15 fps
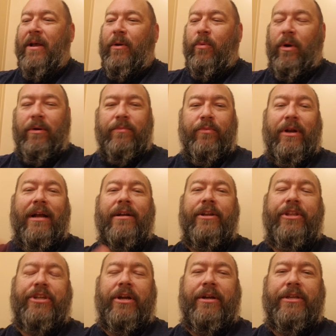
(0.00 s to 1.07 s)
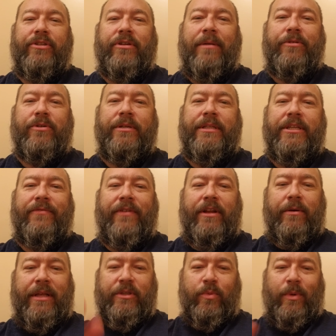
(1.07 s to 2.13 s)
well, we're not going to share any scripture in this
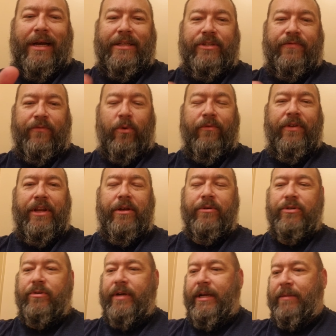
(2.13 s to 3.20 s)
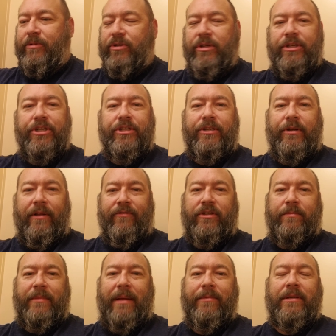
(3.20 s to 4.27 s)
video. That's why it's full video screen. I'm just going to lift
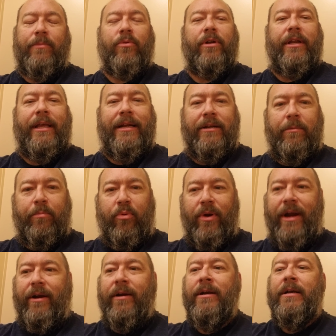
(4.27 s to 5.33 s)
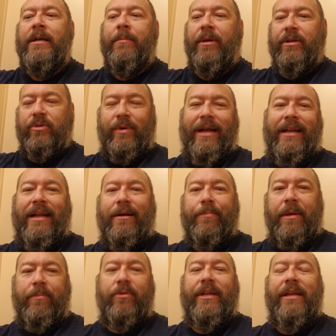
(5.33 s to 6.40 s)
some names up. We're going to get into prayer because right now
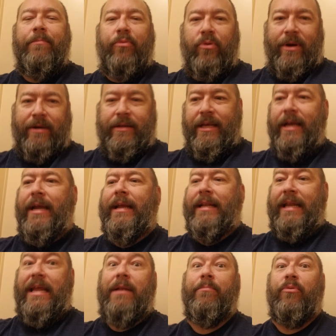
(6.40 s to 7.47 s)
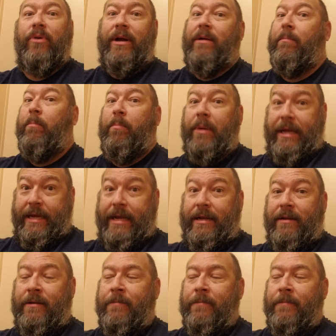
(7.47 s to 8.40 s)
people need prayer. They need prayer bad.